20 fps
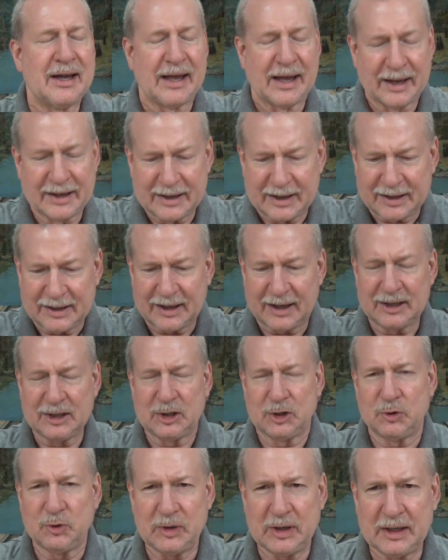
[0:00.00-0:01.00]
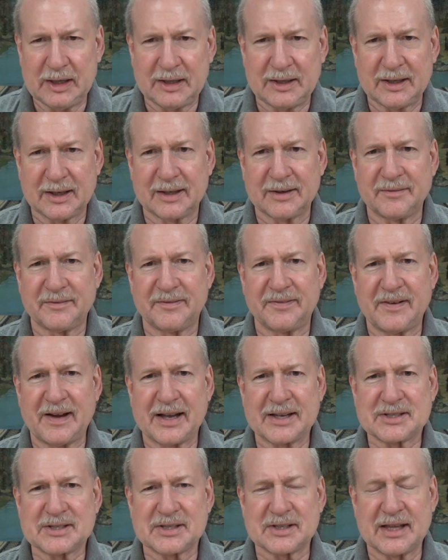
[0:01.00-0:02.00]
and, and, and you need to
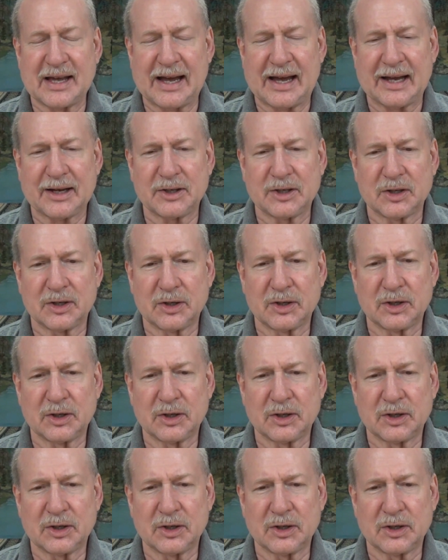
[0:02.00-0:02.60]
confess that.